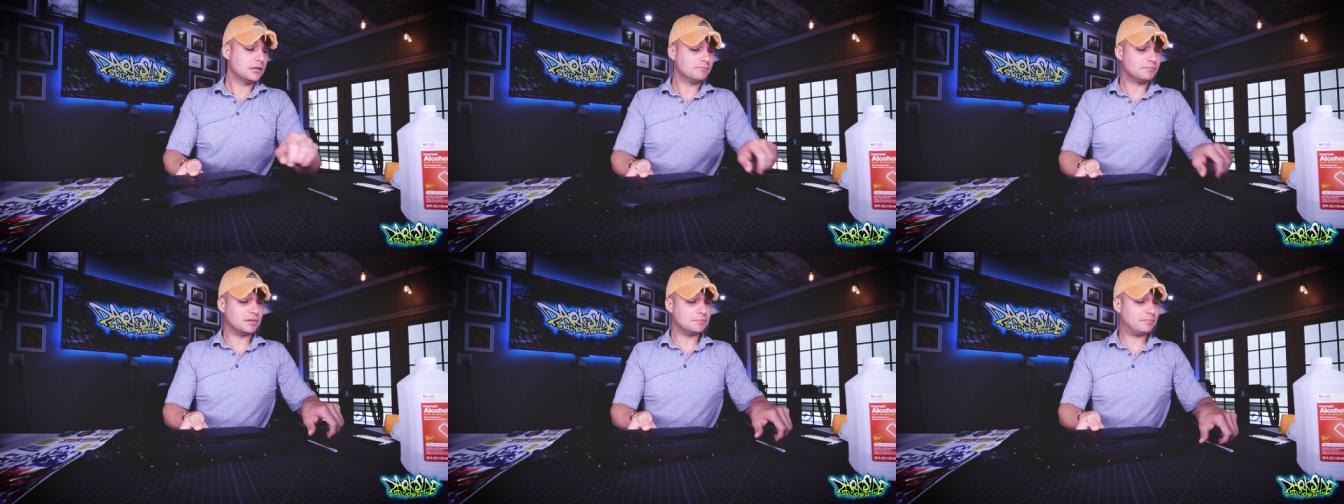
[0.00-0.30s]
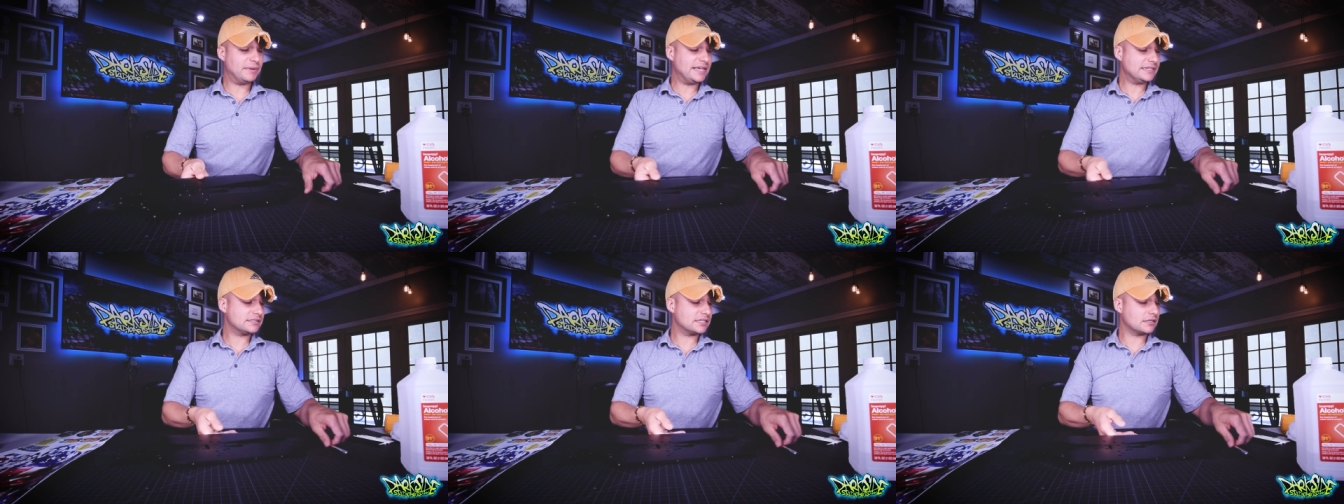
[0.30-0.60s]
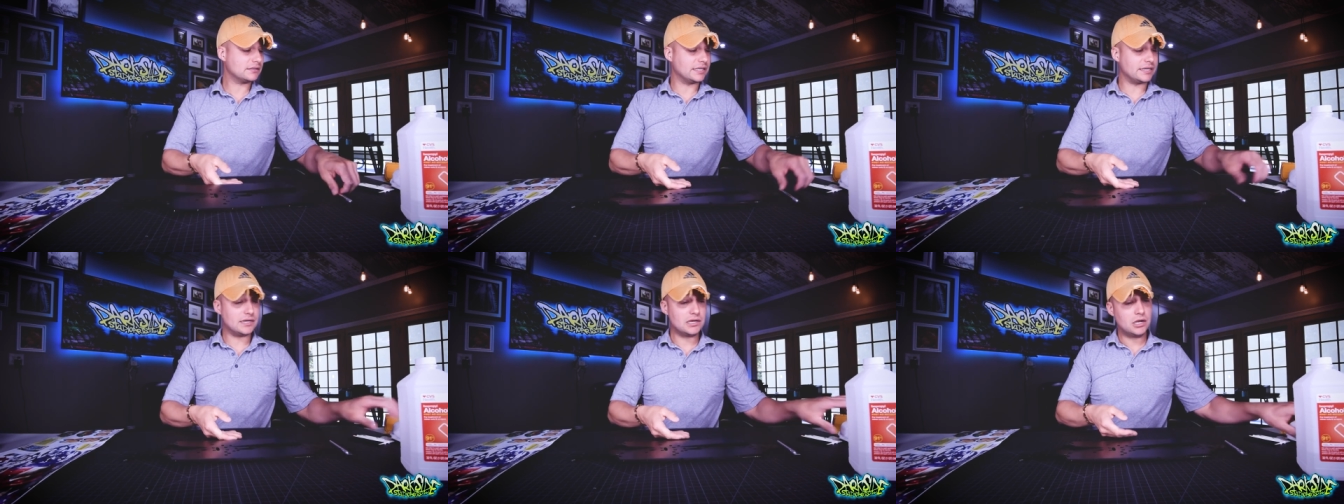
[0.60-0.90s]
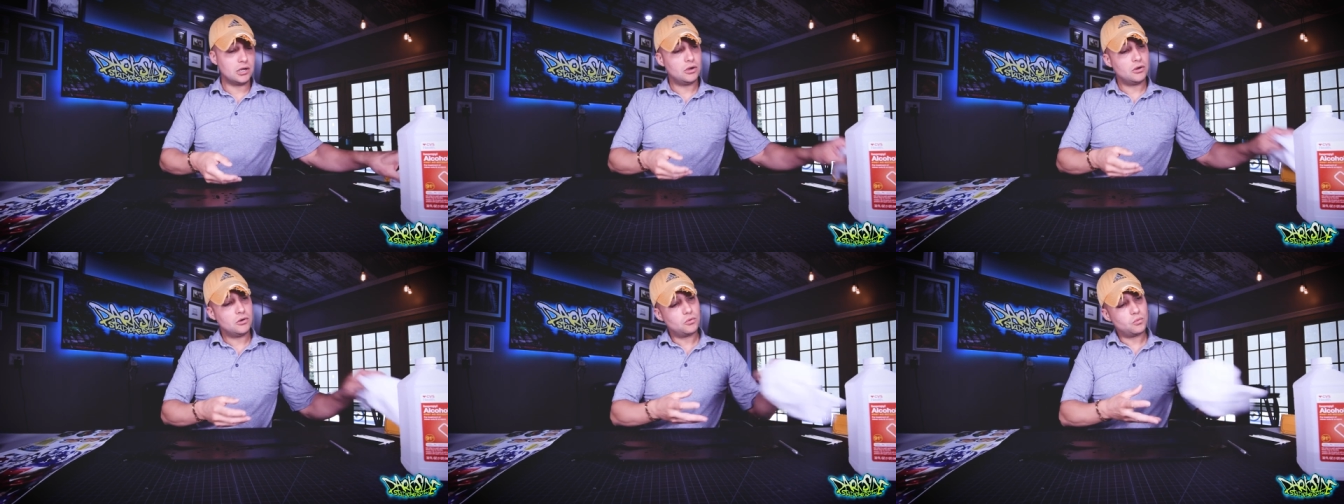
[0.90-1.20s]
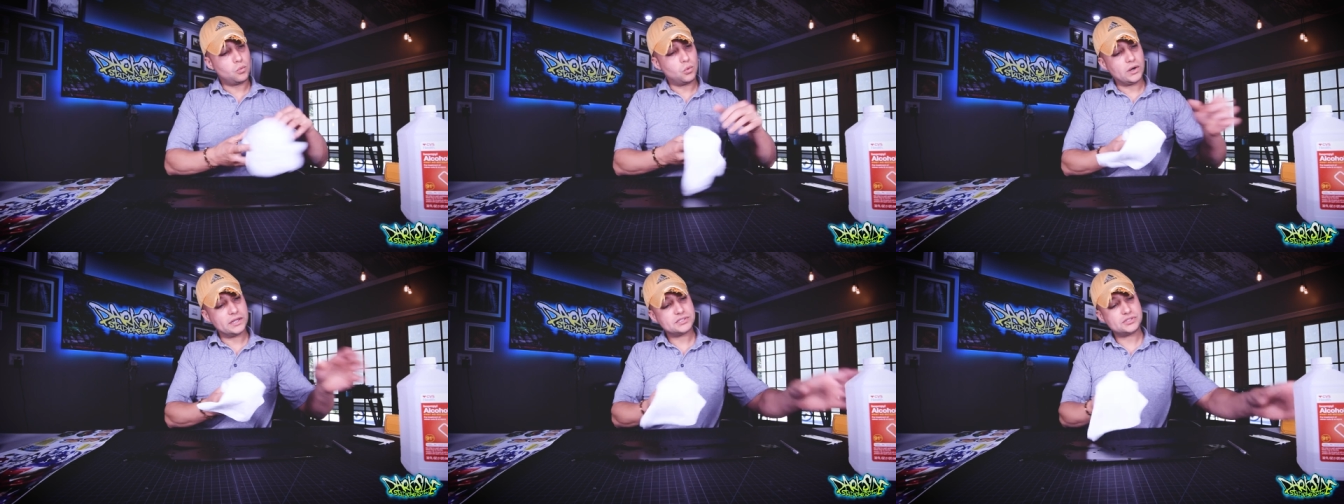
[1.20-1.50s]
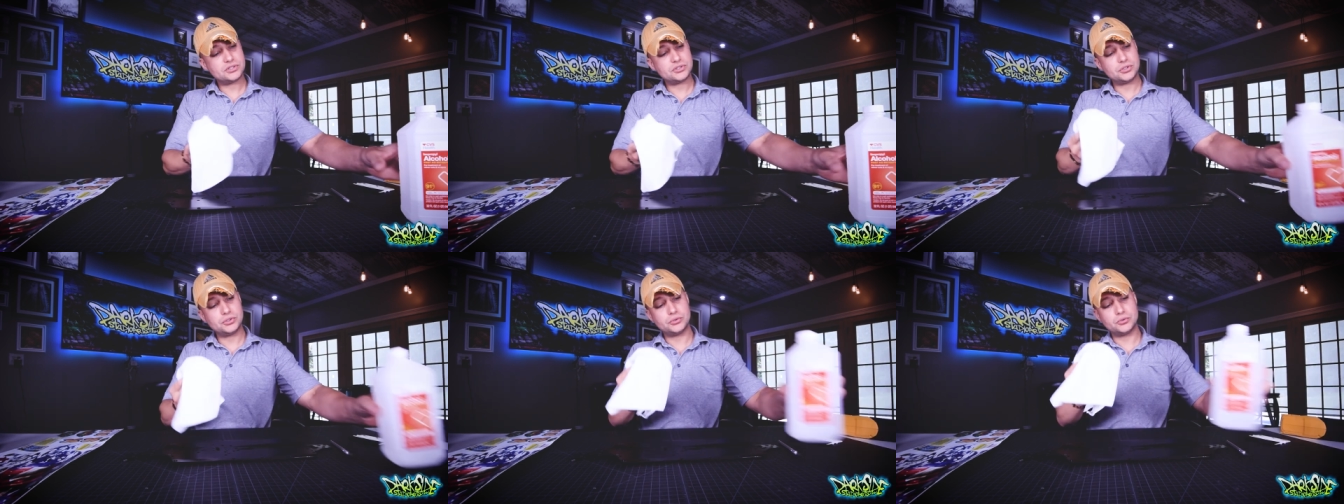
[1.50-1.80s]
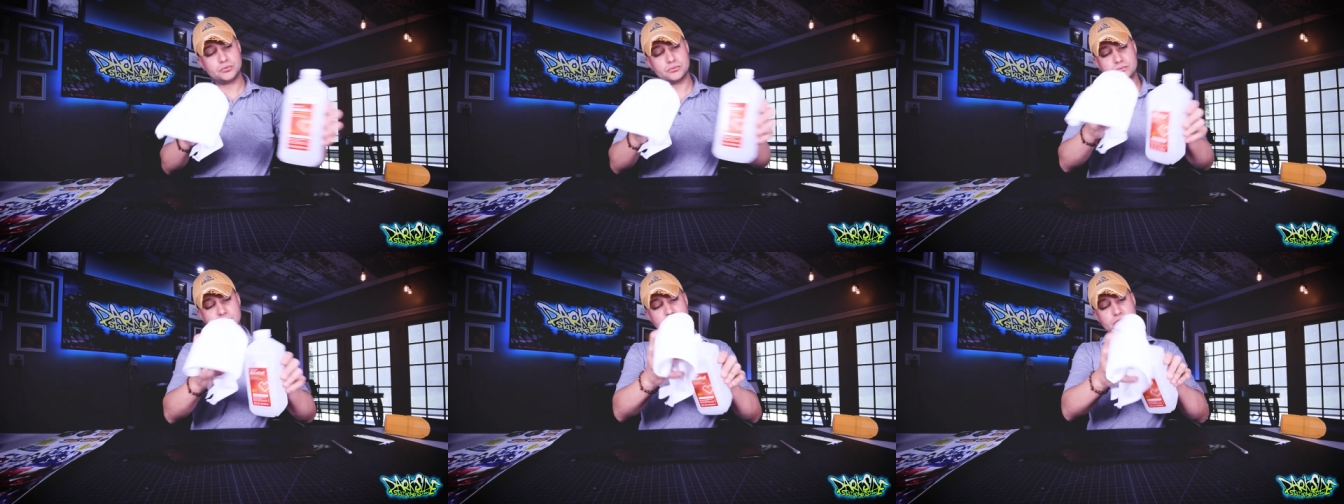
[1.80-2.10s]
But basically, once
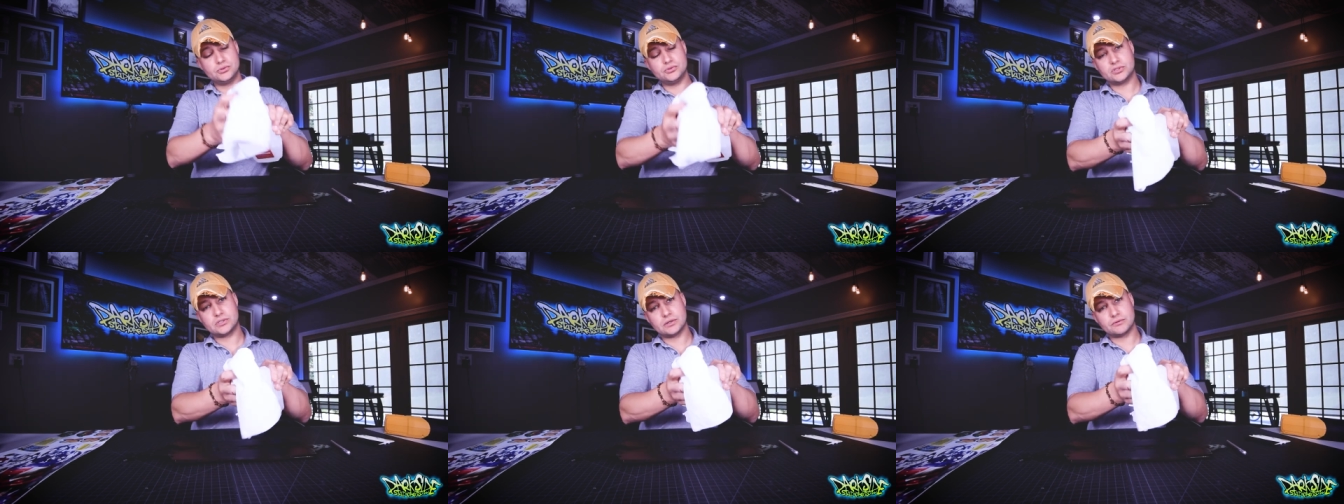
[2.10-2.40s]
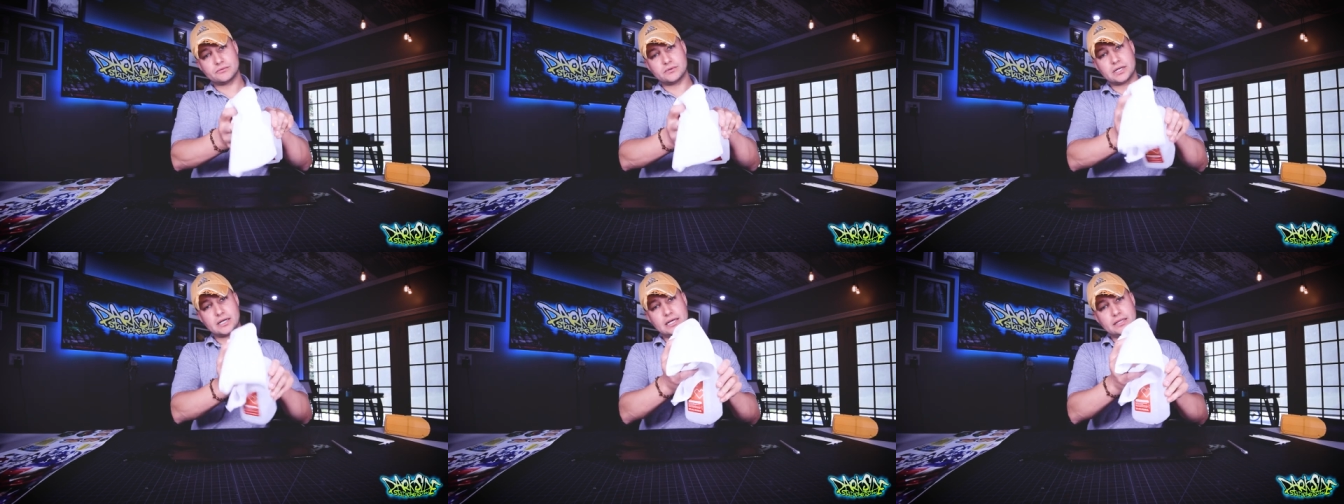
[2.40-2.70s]
you use the,